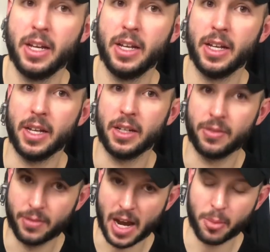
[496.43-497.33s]
and a
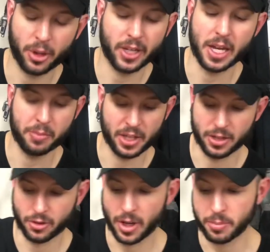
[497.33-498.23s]
fabric cape that
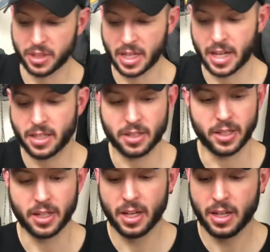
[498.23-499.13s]
drapes nicely.
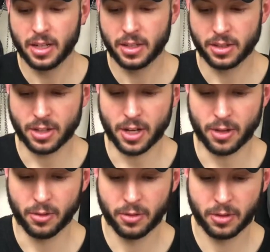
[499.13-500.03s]

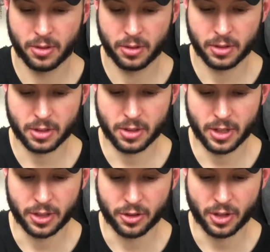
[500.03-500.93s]
So let's go ahead
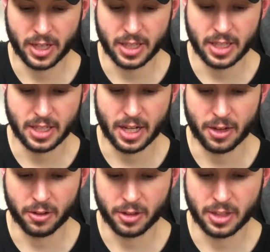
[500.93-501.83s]
and try this out,
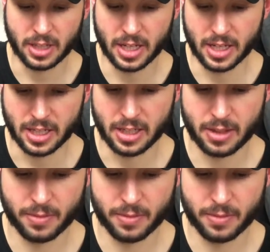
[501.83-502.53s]
because this